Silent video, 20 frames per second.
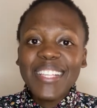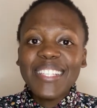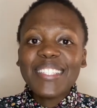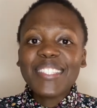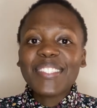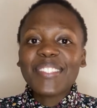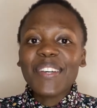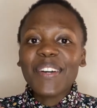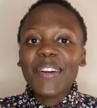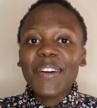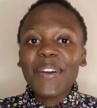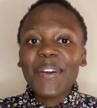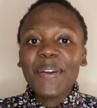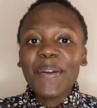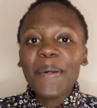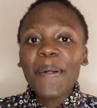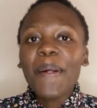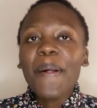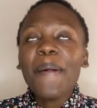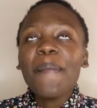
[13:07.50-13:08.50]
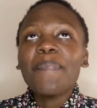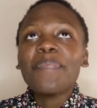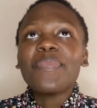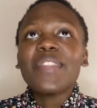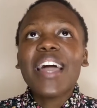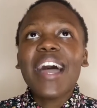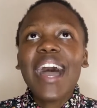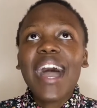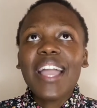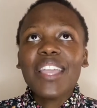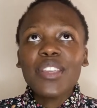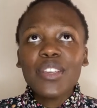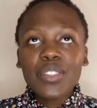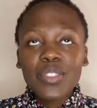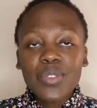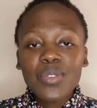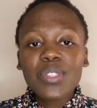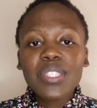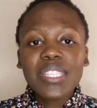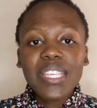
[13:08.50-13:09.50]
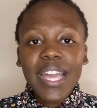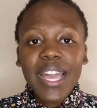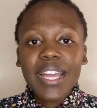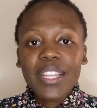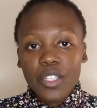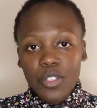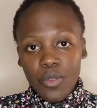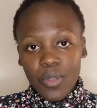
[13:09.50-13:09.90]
So I used to see her do